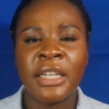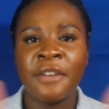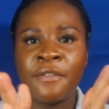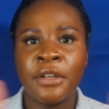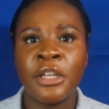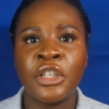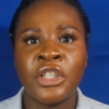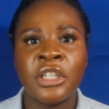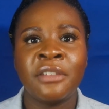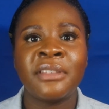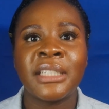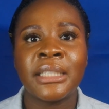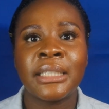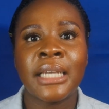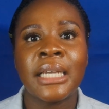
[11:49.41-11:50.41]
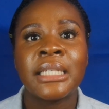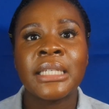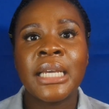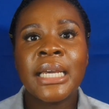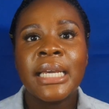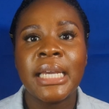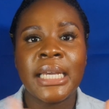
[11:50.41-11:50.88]
definition of success
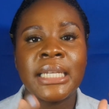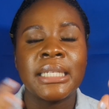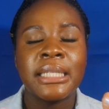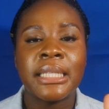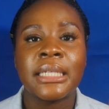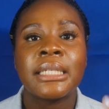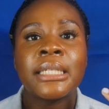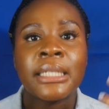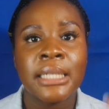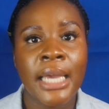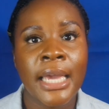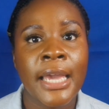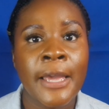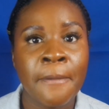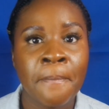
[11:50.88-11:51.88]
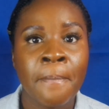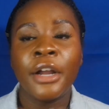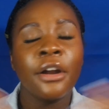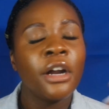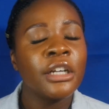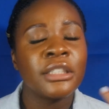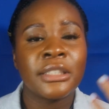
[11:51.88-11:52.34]
is the same.
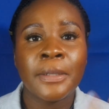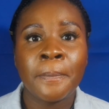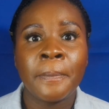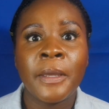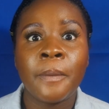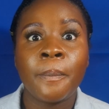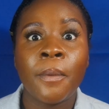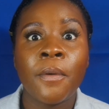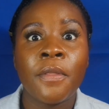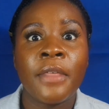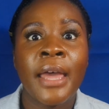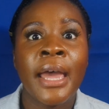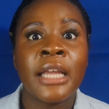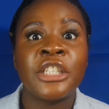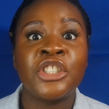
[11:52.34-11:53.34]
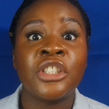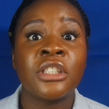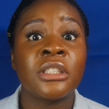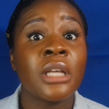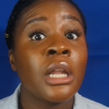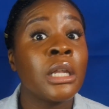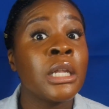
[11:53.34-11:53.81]
There are some people that
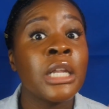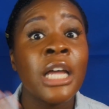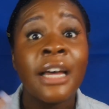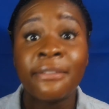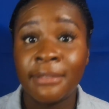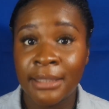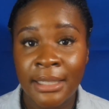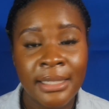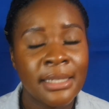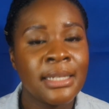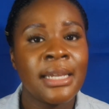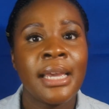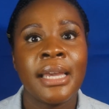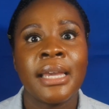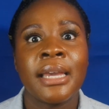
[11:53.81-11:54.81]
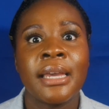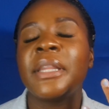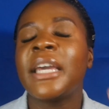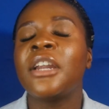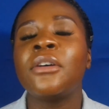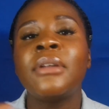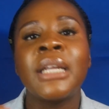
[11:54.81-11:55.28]
just love to sing, but
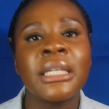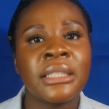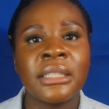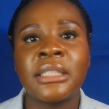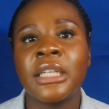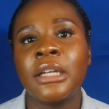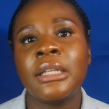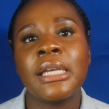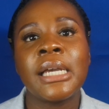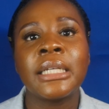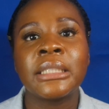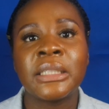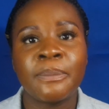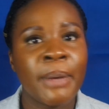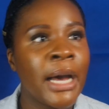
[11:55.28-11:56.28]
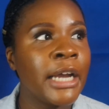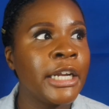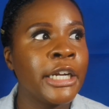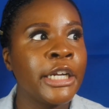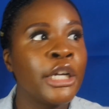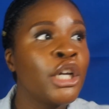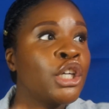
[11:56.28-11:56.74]
they don't necessarily
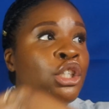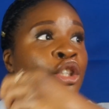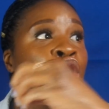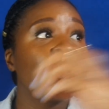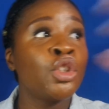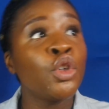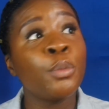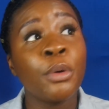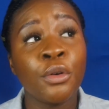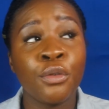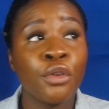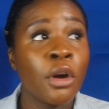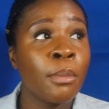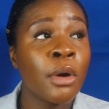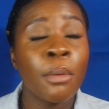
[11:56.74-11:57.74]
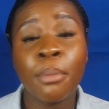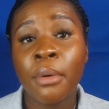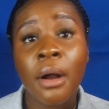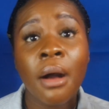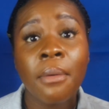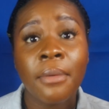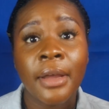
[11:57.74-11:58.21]
aspire to perform on
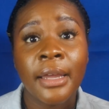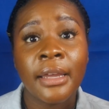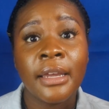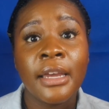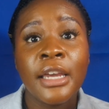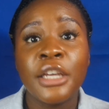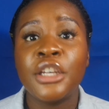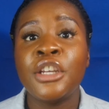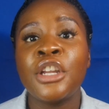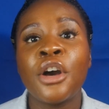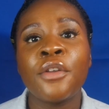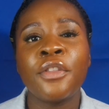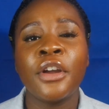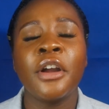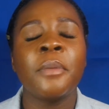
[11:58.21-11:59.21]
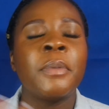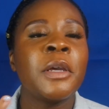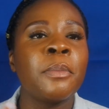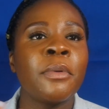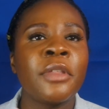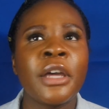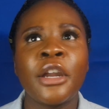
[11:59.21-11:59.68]
Broadway. There are
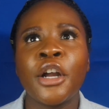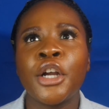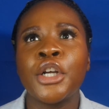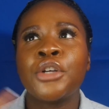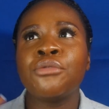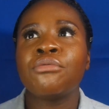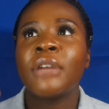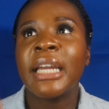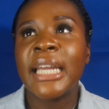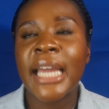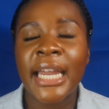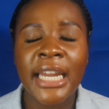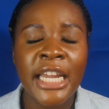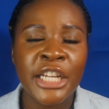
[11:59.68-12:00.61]
people that are great at